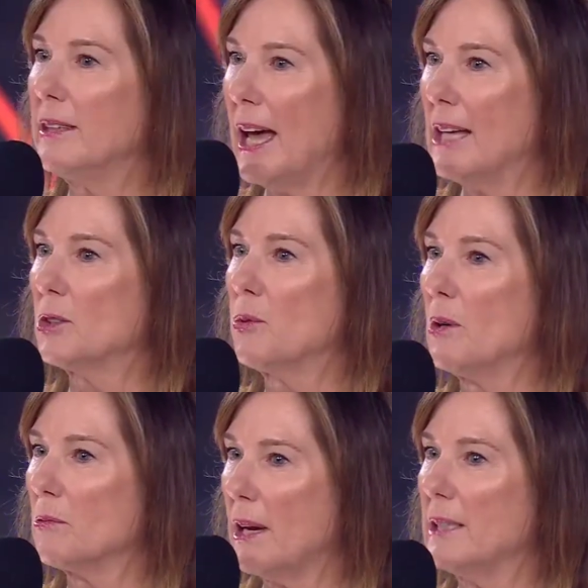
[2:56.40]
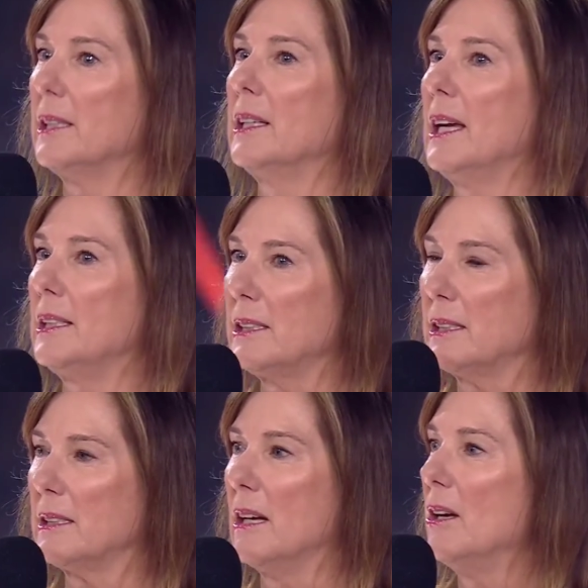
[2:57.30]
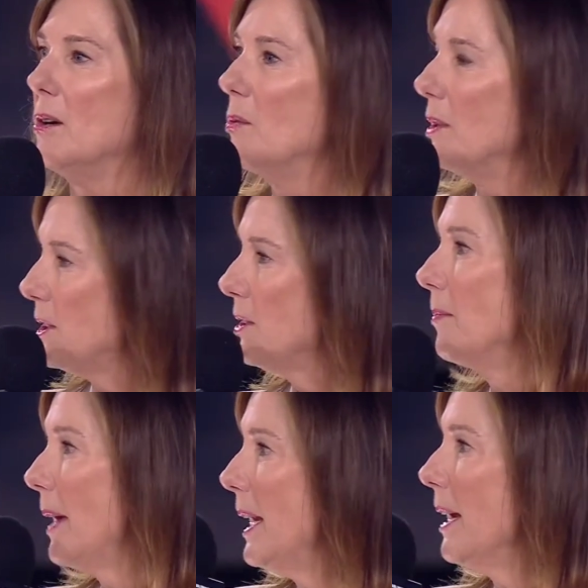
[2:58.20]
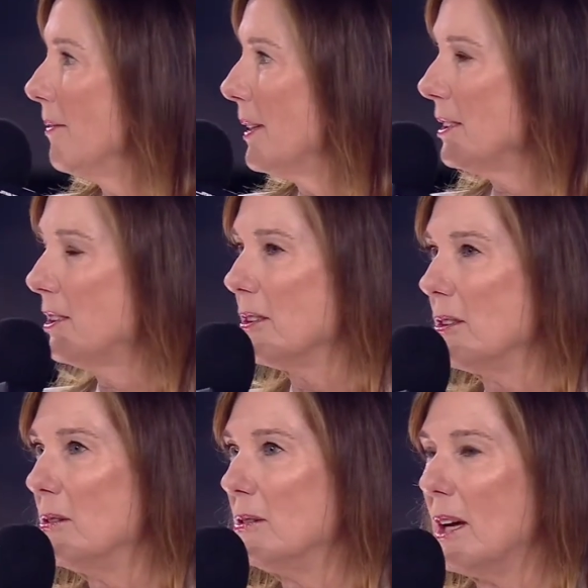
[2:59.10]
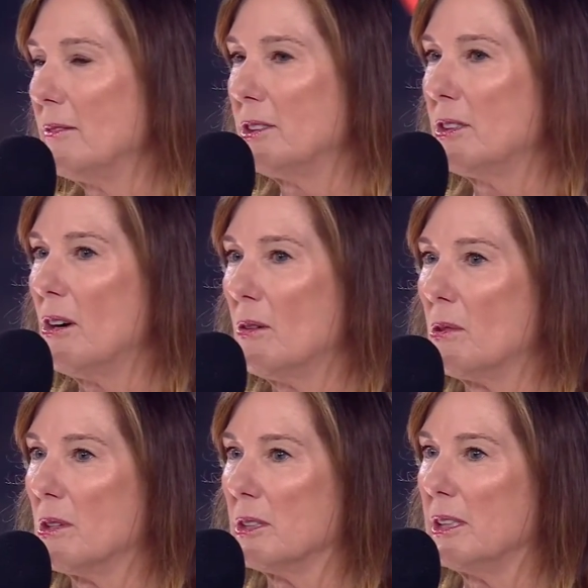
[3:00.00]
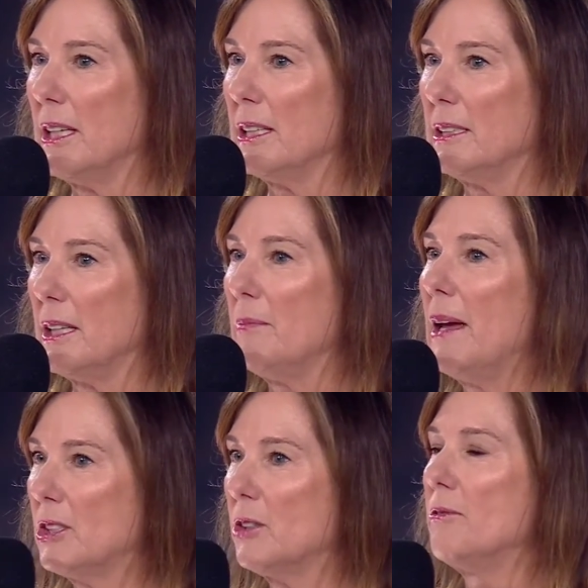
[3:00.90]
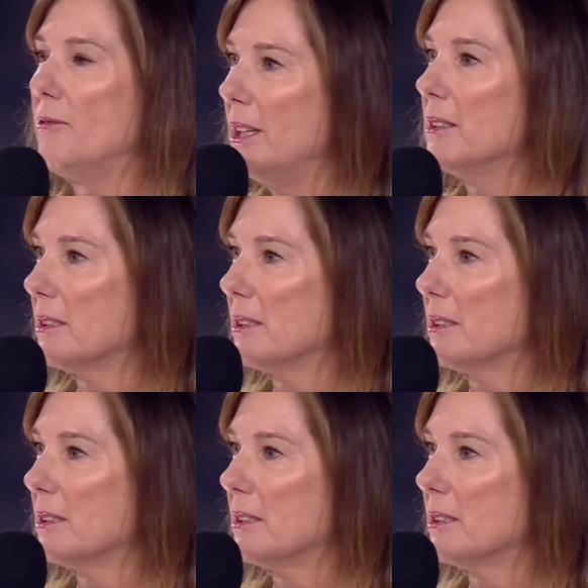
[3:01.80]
that's what resonates with so many of us who love Star Wars is it makes you feel